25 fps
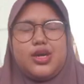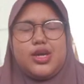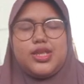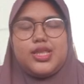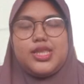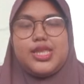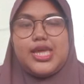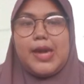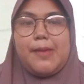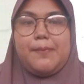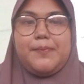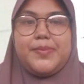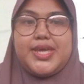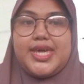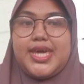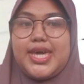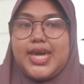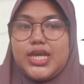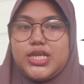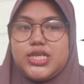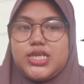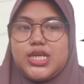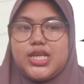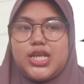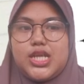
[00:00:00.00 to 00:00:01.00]
The
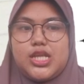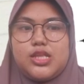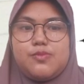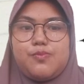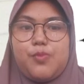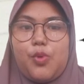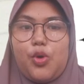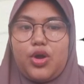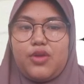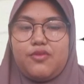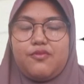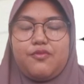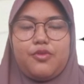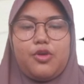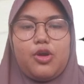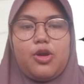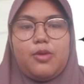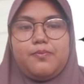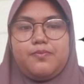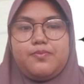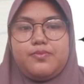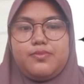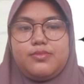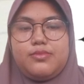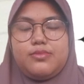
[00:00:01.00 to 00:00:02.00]
application in spoken form.
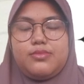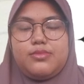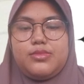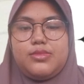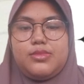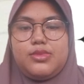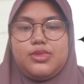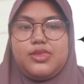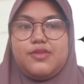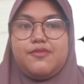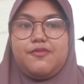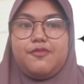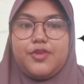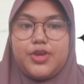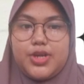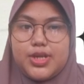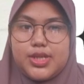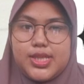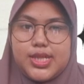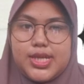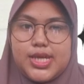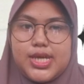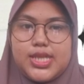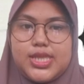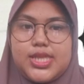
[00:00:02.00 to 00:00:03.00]
The
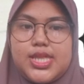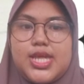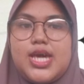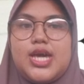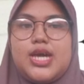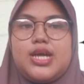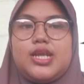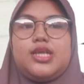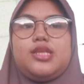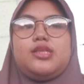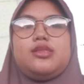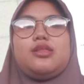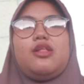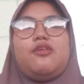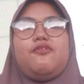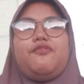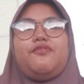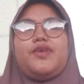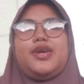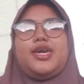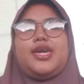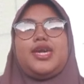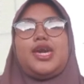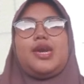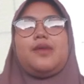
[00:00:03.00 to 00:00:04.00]
first is
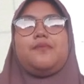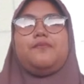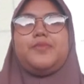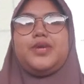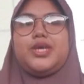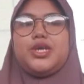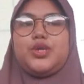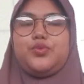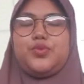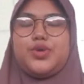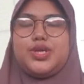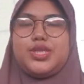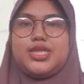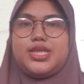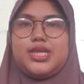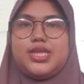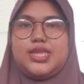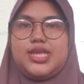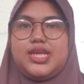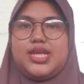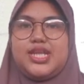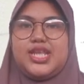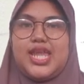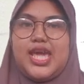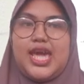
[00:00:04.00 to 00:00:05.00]
resolving ambiguities
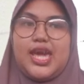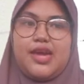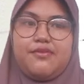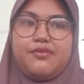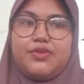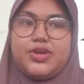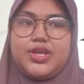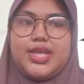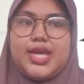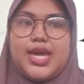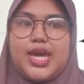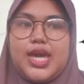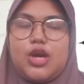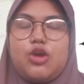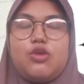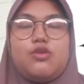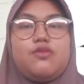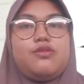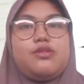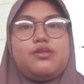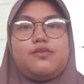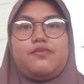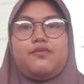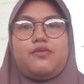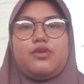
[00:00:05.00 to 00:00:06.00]
in everyday
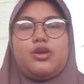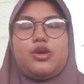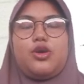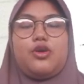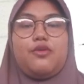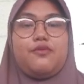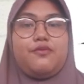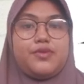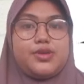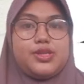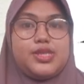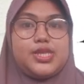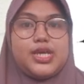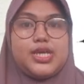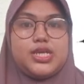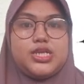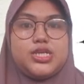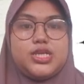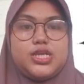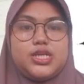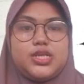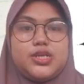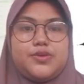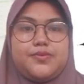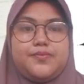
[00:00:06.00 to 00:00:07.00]

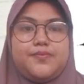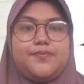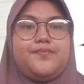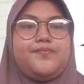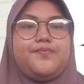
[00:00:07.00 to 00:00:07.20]
conversation.